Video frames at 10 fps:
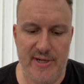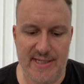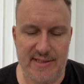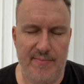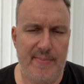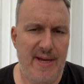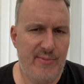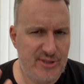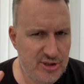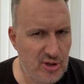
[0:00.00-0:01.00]
get some beer
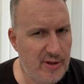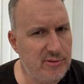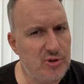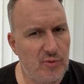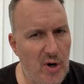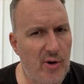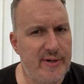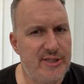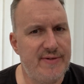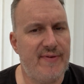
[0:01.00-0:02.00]
which has got those all
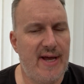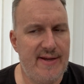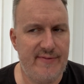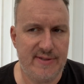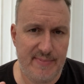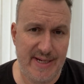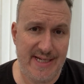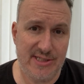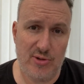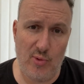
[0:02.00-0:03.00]
orangey flavors, but it
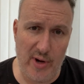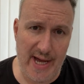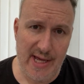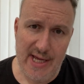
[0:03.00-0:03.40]
is quite.